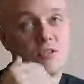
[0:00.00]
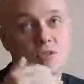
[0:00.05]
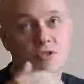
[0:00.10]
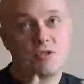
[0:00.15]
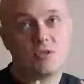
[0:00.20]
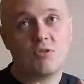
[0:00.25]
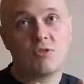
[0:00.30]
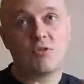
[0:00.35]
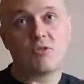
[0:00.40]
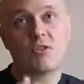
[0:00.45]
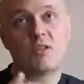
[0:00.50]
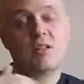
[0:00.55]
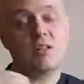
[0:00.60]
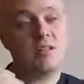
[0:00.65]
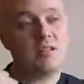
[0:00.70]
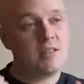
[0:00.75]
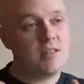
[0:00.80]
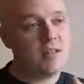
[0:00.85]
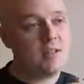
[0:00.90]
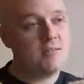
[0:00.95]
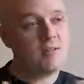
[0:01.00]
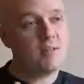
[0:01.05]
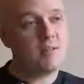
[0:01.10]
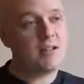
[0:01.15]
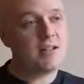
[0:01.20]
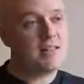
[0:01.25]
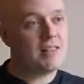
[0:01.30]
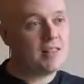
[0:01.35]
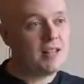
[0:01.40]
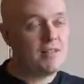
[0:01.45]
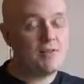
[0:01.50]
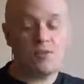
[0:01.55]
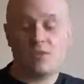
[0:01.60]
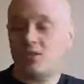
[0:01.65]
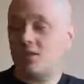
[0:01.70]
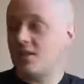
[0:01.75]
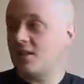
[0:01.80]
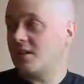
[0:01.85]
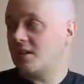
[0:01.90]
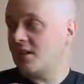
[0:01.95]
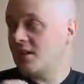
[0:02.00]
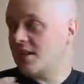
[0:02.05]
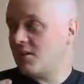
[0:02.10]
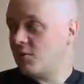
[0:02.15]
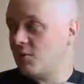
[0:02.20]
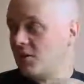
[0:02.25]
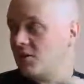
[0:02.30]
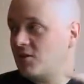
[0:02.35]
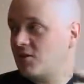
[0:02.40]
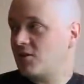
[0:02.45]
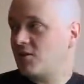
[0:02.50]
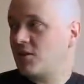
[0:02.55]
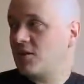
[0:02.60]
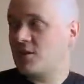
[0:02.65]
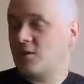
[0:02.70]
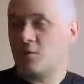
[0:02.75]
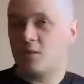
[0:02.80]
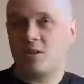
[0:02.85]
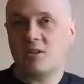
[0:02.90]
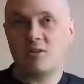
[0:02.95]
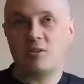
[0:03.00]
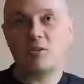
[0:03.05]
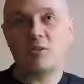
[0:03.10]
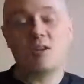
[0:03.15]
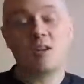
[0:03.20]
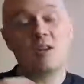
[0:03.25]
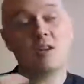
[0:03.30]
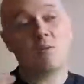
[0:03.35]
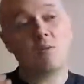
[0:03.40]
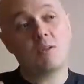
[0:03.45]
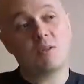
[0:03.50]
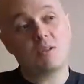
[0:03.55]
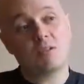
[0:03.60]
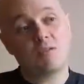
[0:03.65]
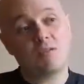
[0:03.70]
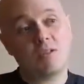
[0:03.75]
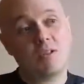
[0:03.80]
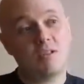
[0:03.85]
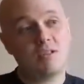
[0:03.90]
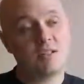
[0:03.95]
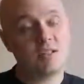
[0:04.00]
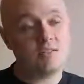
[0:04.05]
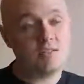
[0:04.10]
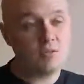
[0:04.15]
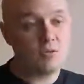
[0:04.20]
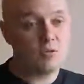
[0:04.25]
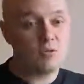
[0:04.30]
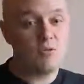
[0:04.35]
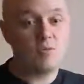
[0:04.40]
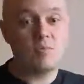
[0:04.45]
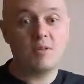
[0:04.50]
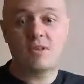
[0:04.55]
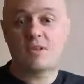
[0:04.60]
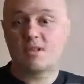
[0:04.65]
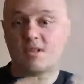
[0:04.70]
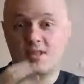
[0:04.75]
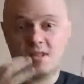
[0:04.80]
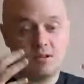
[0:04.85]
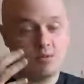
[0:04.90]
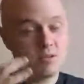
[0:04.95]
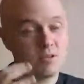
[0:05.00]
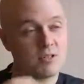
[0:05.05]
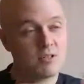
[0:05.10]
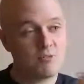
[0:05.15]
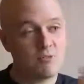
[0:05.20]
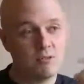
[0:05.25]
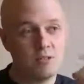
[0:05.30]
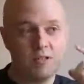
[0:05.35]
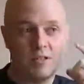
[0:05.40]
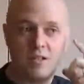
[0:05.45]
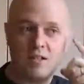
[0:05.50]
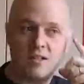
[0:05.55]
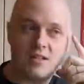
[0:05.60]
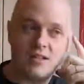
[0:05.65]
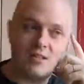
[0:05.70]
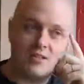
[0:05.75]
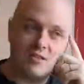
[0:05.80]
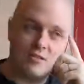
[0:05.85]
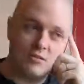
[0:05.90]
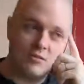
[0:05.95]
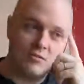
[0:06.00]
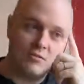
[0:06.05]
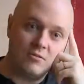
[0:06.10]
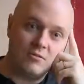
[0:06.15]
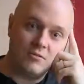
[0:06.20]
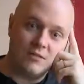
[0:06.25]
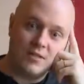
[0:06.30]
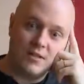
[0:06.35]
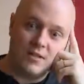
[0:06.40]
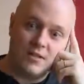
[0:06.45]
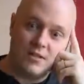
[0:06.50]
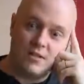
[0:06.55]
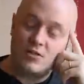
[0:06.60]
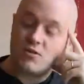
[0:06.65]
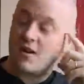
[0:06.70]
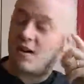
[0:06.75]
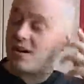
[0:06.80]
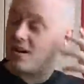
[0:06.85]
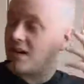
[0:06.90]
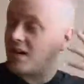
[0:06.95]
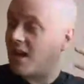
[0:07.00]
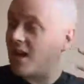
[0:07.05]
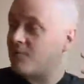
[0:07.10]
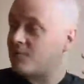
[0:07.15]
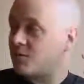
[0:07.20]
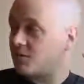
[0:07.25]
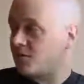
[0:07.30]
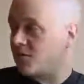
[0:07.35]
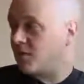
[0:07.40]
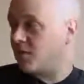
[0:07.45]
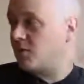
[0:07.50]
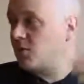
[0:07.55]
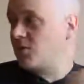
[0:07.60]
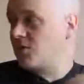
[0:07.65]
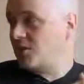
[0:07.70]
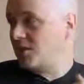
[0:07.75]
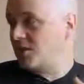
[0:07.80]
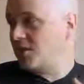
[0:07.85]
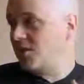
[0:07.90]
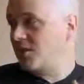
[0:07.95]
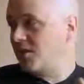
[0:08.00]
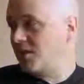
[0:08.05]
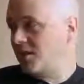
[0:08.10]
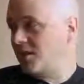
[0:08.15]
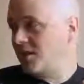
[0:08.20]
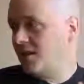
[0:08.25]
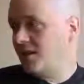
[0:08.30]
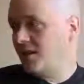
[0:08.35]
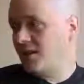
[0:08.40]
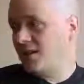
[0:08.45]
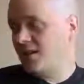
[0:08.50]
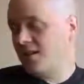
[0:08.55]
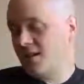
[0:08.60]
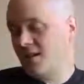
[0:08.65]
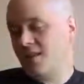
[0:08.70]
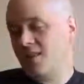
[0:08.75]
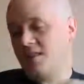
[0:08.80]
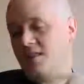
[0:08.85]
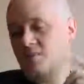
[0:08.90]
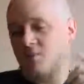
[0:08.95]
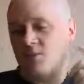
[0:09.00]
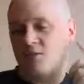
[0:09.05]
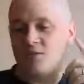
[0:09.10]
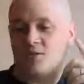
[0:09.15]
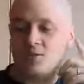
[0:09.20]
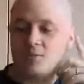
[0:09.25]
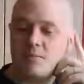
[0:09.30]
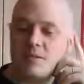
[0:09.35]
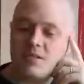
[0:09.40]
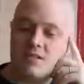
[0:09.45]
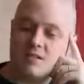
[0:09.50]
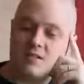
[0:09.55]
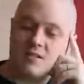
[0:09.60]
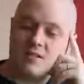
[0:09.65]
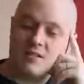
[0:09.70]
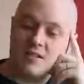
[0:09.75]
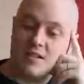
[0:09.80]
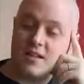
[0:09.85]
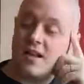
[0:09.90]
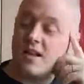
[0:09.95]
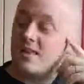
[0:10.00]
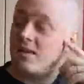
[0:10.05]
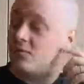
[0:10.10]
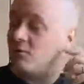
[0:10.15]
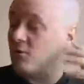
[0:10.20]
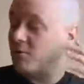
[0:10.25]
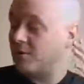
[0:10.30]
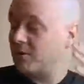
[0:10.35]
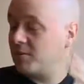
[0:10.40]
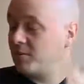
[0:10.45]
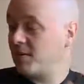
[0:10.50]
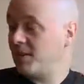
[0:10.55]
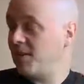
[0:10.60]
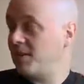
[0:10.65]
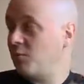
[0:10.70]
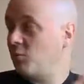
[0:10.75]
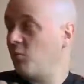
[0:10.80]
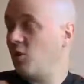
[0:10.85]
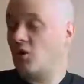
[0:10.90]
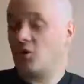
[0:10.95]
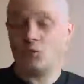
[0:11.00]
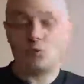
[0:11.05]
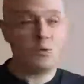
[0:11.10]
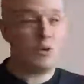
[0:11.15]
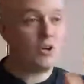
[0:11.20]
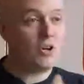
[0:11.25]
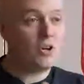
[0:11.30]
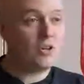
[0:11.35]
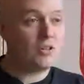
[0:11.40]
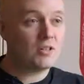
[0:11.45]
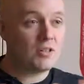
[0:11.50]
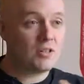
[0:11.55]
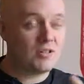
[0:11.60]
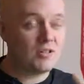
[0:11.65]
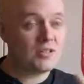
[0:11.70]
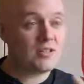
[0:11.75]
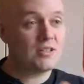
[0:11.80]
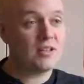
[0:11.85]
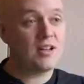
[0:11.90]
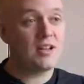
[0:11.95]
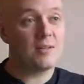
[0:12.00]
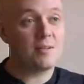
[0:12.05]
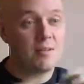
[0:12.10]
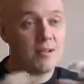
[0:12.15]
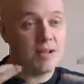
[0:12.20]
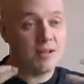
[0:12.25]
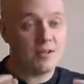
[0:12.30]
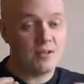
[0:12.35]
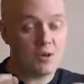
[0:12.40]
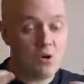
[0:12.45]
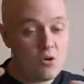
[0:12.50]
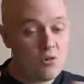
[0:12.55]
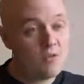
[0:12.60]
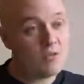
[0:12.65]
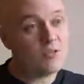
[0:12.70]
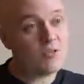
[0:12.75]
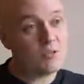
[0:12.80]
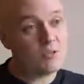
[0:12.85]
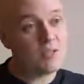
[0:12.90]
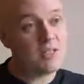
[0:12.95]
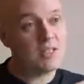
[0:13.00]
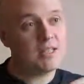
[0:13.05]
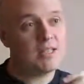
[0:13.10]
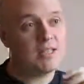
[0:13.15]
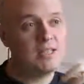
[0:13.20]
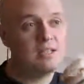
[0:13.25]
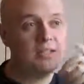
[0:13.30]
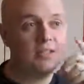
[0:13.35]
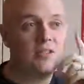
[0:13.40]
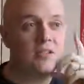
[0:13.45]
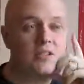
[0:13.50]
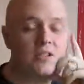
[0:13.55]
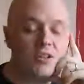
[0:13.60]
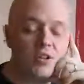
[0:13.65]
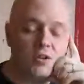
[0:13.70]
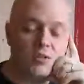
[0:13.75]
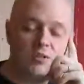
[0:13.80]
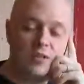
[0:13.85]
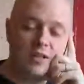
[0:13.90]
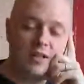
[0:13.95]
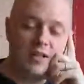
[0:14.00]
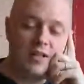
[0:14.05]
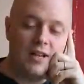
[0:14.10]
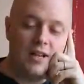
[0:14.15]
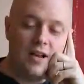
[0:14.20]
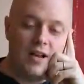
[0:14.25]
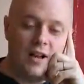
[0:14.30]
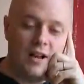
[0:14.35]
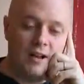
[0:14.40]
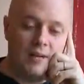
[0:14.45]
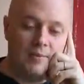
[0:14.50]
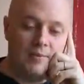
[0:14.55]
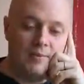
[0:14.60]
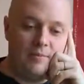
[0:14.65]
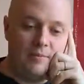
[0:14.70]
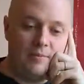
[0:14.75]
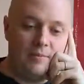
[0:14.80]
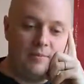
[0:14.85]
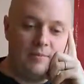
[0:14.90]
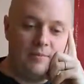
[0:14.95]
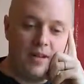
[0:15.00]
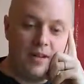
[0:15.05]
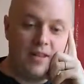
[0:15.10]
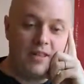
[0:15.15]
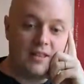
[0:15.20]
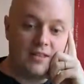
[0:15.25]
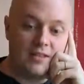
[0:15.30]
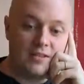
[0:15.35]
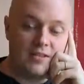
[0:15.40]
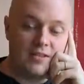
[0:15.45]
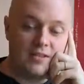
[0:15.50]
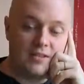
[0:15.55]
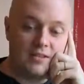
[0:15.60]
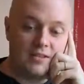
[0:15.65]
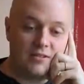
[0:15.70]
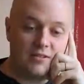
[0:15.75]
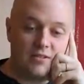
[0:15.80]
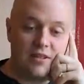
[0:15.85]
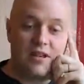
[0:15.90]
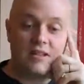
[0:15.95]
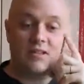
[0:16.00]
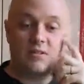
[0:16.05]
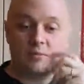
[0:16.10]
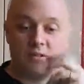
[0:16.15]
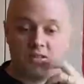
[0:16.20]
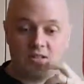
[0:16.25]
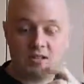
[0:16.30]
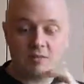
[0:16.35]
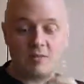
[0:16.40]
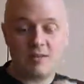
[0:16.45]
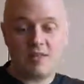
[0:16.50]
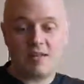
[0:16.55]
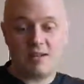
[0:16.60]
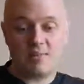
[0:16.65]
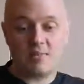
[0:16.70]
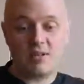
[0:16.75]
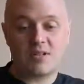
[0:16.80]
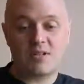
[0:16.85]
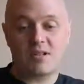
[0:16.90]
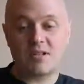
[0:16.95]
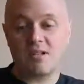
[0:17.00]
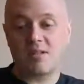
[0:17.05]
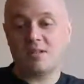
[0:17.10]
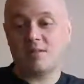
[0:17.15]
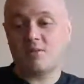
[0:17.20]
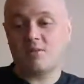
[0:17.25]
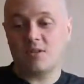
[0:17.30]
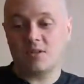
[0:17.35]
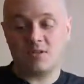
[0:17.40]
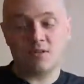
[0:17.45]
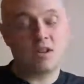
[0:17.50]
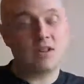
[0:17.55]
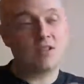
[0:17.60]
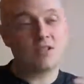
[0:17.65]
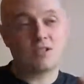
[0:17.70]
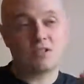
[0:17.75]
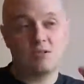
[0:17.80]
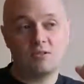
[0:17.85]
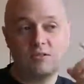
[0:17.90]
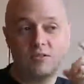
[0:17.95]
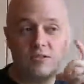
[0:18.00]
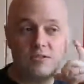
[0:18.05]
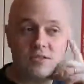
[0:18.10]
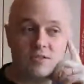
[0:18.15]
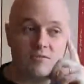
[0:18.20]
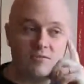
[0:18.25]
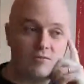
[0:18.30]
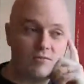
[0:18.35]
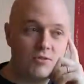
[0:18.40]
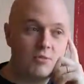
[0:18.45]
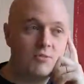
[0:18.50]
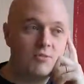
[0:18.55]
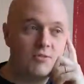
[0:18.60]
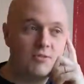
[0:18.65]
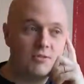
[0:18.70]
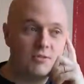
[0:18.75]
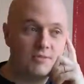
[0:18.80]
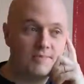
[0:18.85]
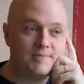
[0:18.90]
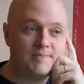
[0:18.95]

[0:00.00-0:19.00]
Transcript: story level by level, and like what you're doing here, what you're doing there, what the feeling of the group is, and they were just really into trying to capture the emotion in these musical pieces. Again, that won't be playing wall to wall. You know, it's not about overdoing it either. You know, but I think there's lots to be done with that, particularly with trying to show all these different viewpoints.